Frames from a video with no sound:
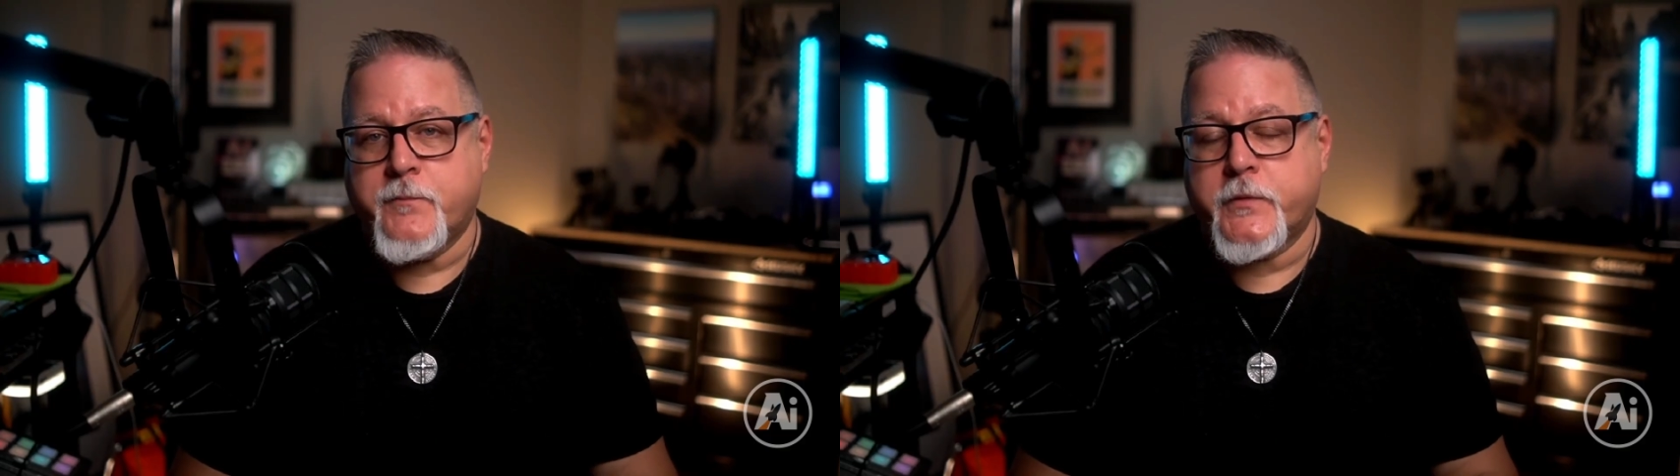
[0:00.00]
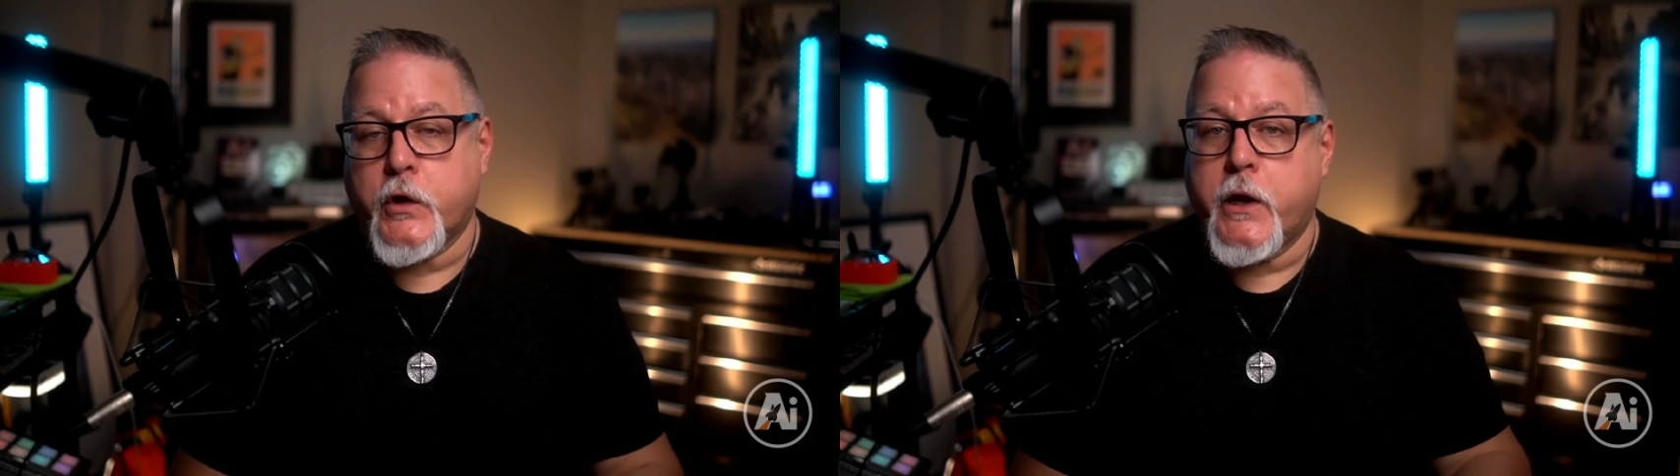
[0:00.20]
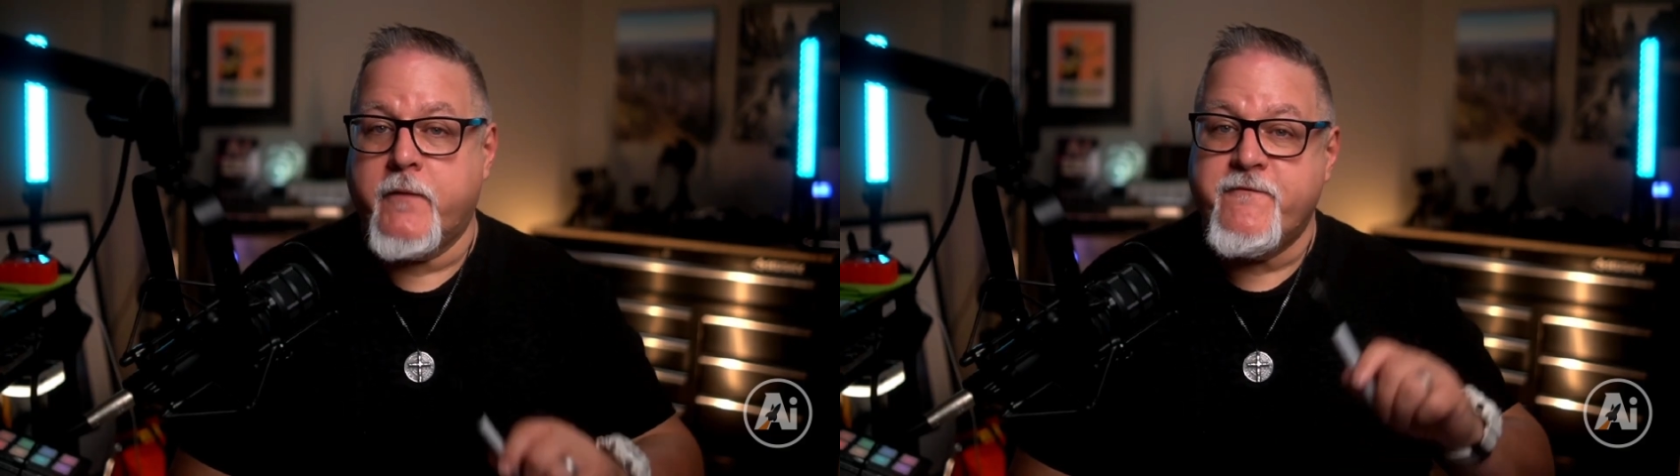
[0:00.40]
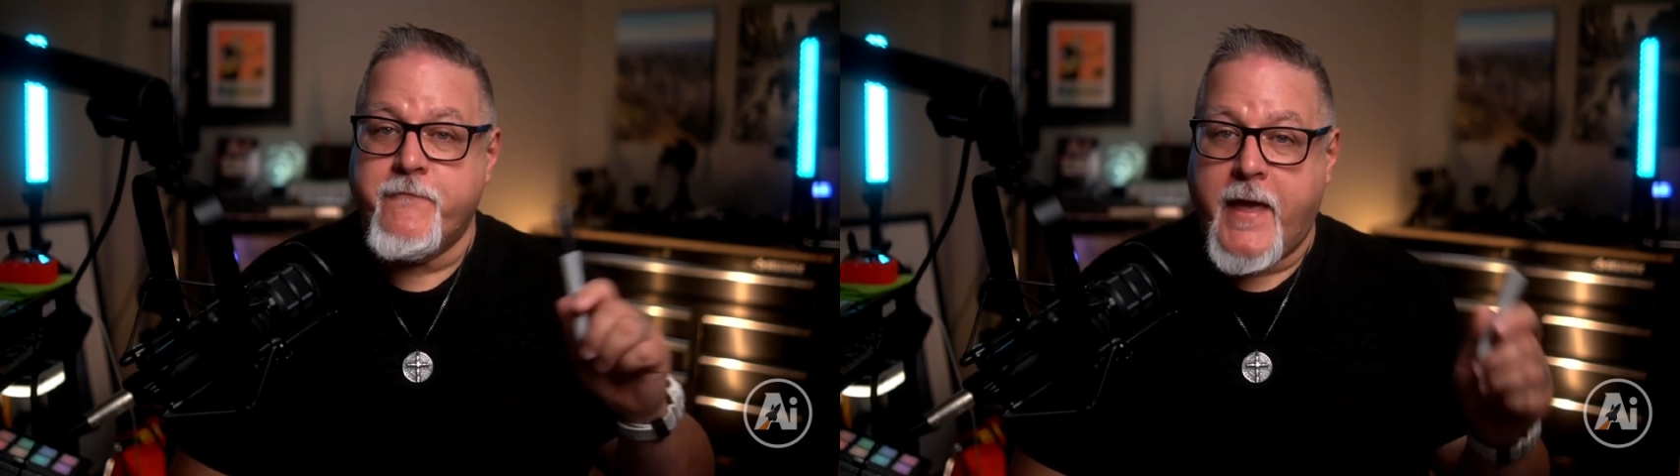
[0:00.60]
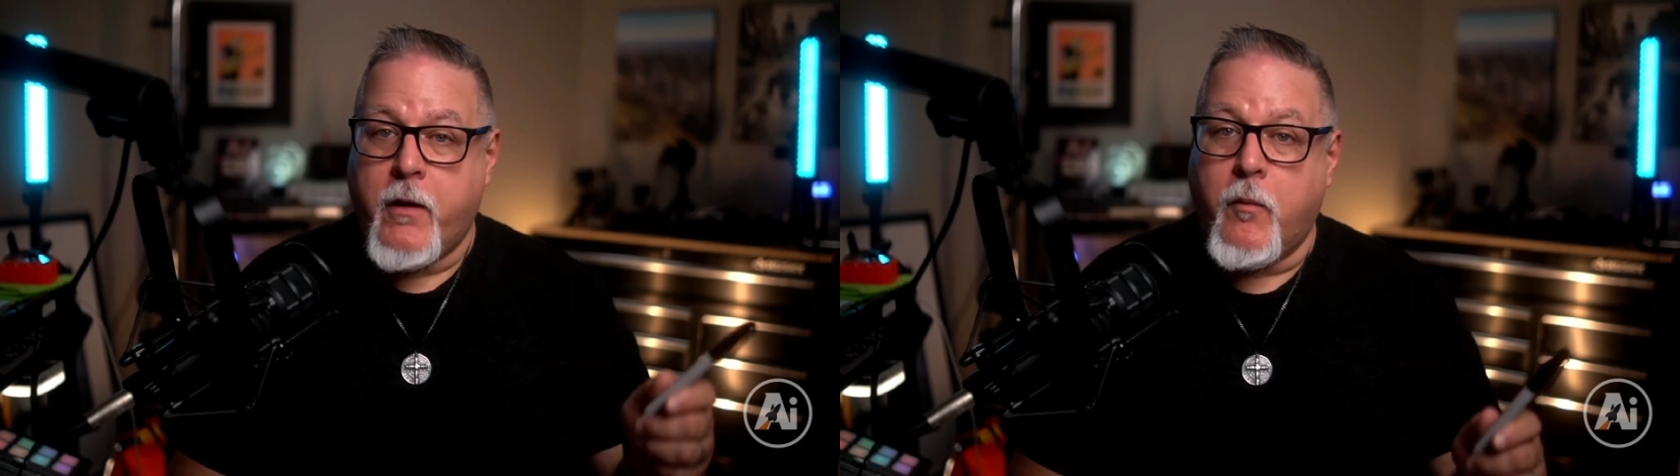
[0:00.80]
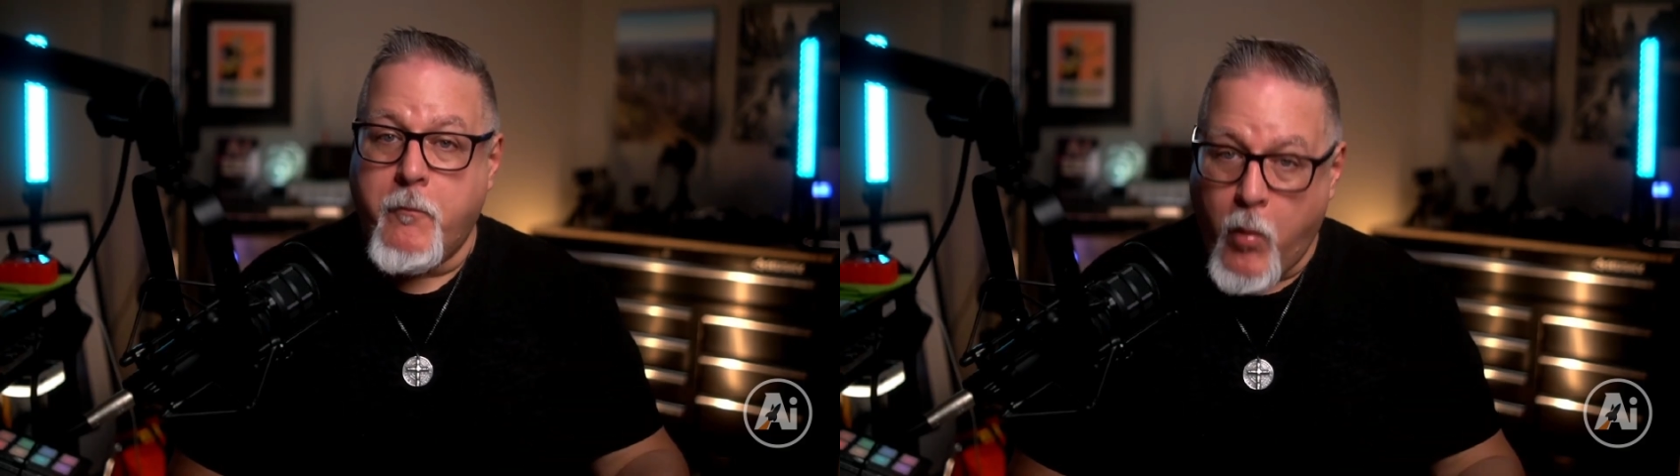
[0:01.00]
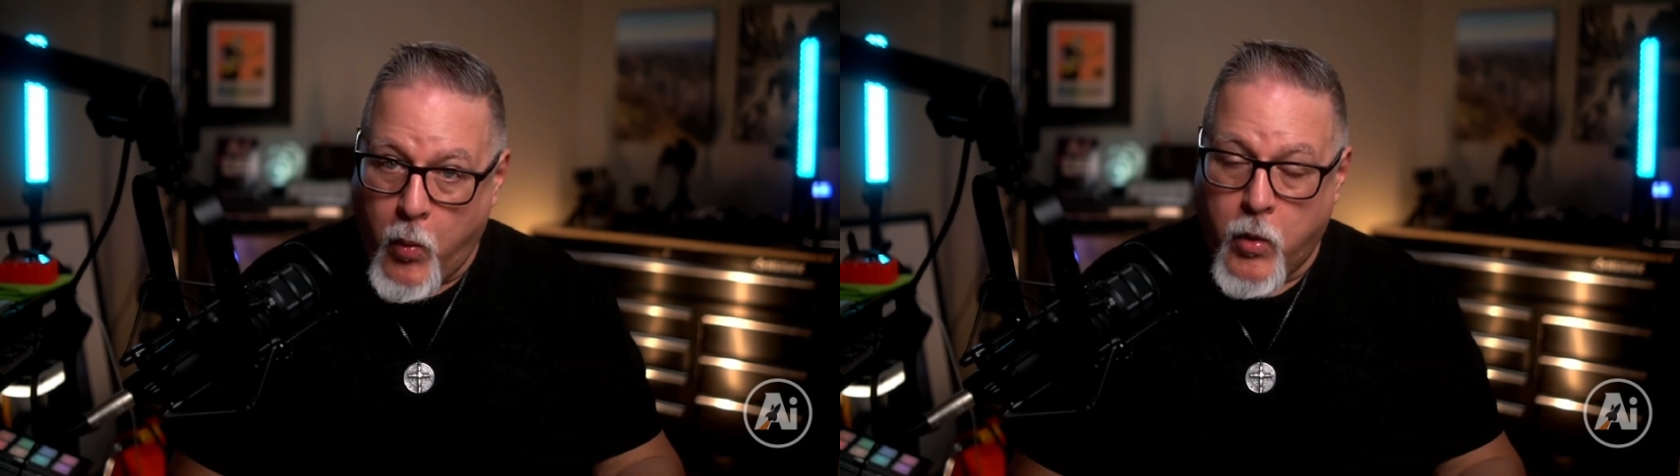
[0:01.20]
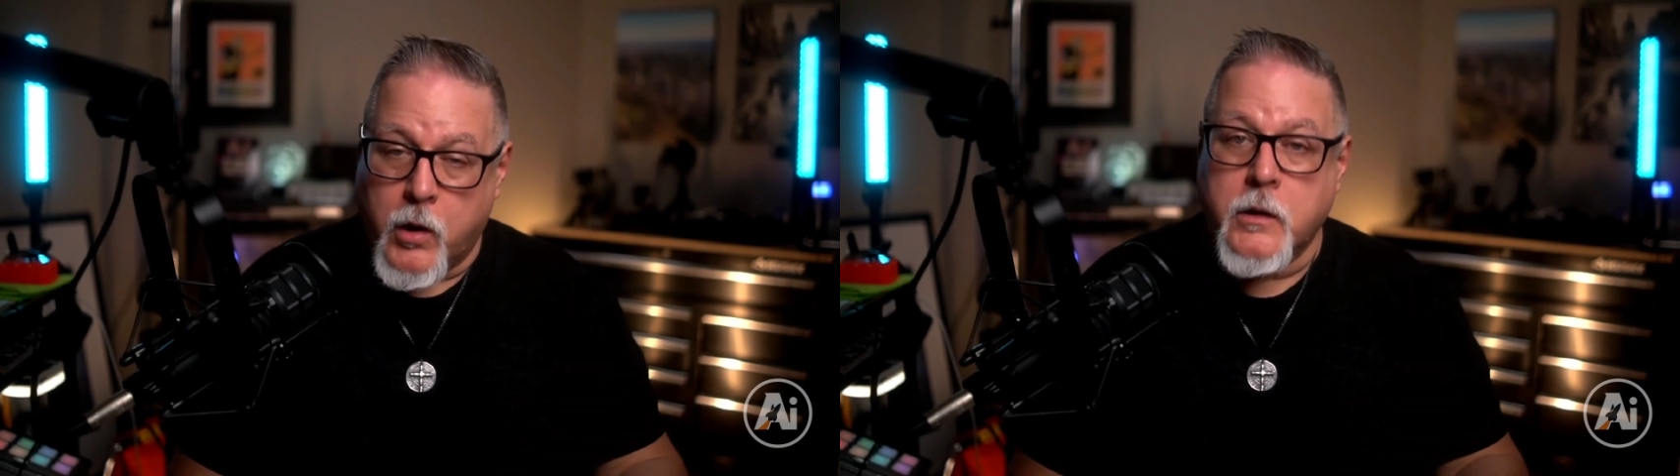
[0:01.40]
but they're going to fail
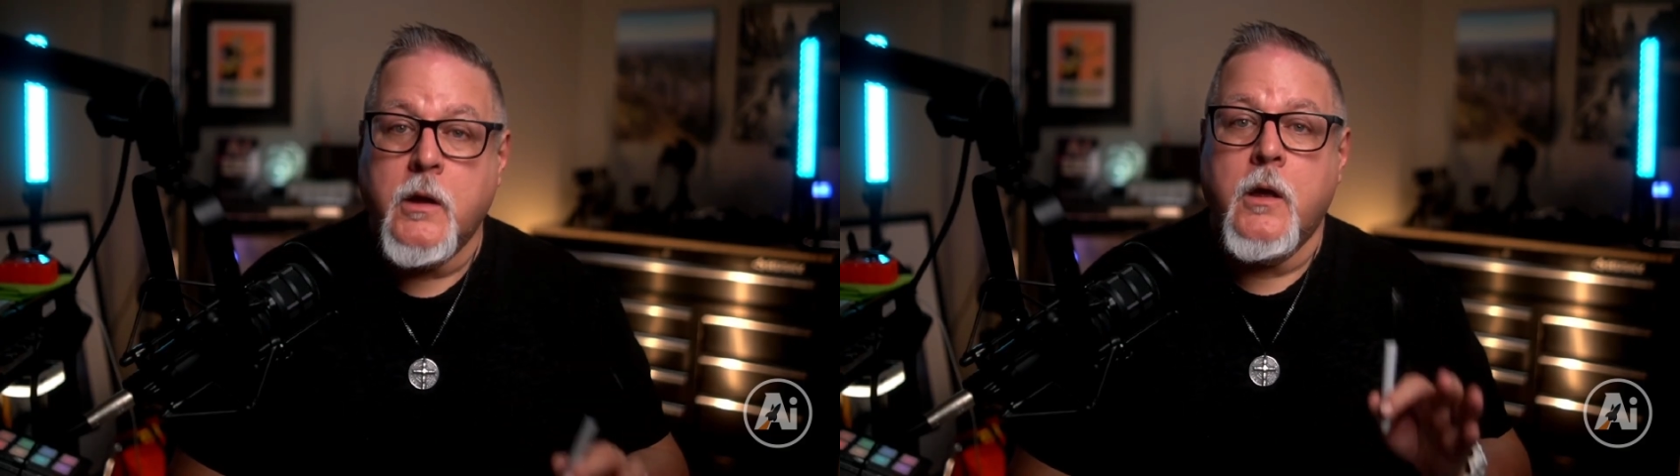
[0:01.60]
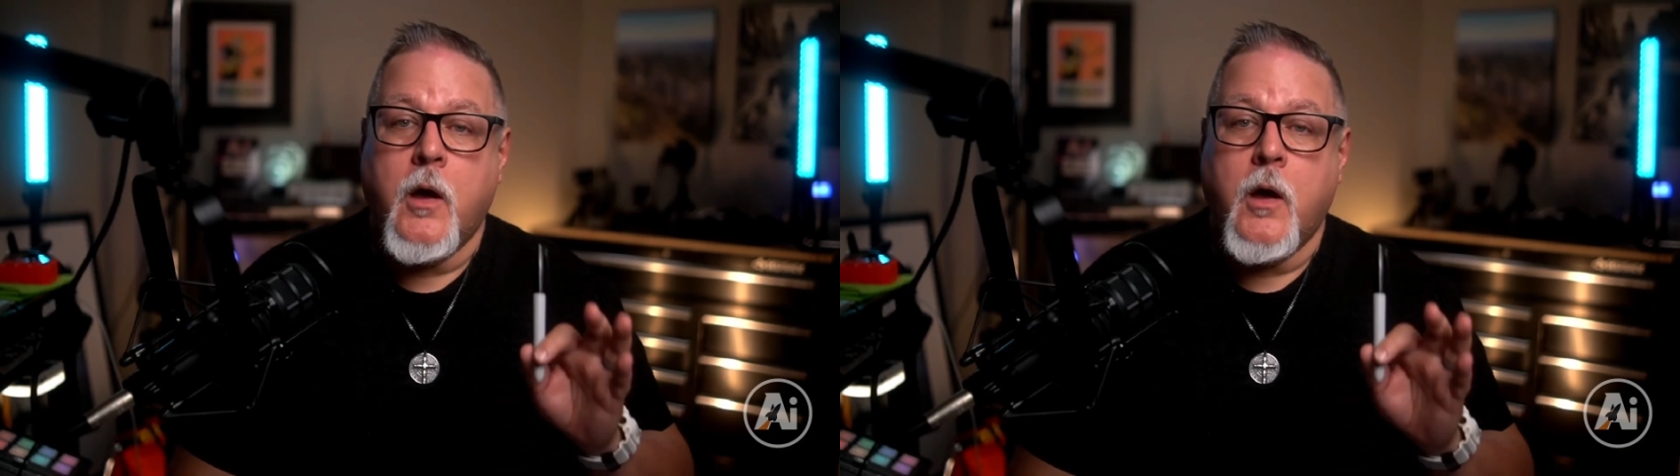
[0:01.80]
more